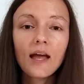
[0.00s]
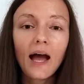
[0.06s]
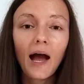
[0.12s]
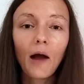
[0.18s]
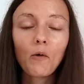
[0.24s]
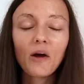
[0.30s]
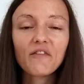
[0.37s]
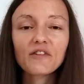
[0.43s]

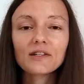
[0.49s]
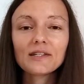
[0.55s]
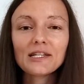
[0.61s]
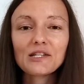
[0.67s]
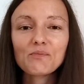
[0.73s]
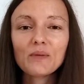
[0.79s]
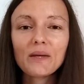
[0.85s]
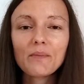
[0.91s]
However,
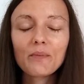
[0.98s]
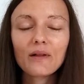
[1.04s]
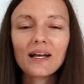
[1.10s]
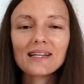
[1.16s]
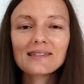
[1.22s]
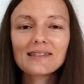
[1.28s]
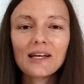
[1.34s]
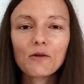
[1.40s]
these people,
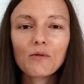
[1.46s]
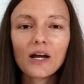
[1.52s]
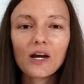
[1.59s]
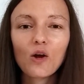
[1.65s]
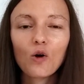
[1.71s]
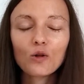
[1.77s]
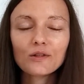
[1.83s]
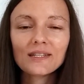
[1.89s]
as they were
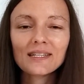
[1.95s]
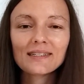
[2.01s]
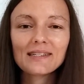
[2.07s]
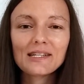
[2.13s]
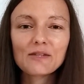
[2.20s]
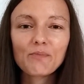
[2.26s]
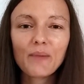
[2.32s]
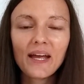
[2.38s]
holding
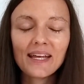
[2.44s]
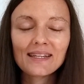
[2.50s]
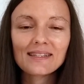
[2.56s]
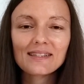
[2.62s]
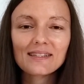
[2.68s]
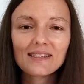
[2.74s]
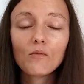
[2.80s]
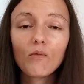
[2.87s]
these
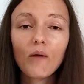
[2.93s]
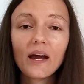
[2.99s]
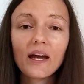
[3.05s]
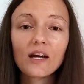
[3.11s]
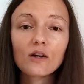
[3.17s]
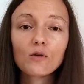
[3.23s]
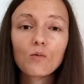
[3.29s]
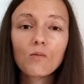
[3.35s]
pens,
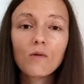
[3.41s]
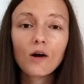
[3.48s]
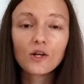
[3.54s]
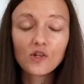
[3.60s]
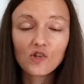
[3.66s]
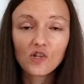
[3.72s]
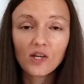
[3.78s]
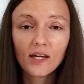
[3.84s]
were
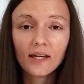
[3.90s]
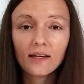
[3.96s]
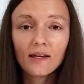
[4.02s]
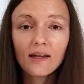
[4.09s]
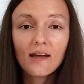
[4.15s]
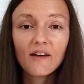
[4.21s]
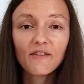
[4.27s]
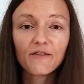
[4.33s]
watching
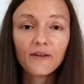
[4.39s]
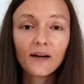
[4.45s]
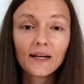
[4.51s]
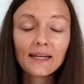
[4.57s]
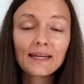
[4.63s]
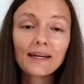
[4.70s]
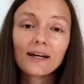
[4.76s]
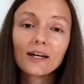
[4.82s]

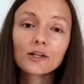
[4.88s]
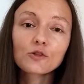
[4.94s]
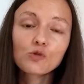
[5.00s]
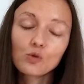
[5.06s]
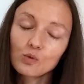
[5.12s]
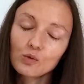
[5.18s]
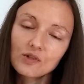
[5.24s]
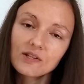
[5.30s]
funny
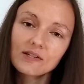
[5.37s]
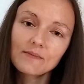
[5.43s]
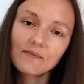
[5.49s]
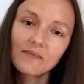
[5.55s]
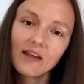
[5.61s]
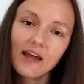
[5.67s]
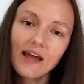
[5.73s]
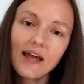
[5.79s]
cartoons.
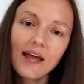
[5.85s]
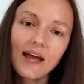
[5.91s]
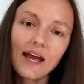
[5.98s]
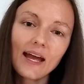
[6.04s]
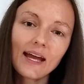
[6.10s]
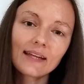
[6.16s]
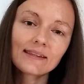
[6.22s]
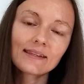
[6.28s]

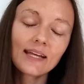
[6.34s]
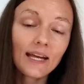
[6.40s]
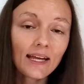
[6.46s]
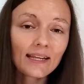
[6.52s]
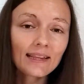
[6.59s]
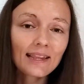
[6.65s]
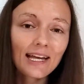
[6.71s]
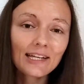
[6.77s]
And
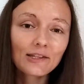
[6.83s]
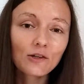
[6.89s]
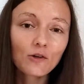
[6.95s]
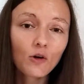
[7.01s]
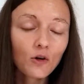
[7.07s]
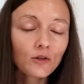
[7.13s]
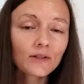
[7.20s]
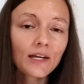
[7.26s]
then later
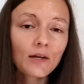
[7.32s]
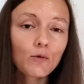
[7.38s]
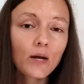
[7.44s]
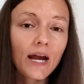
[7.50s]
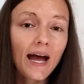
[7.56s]
on, they were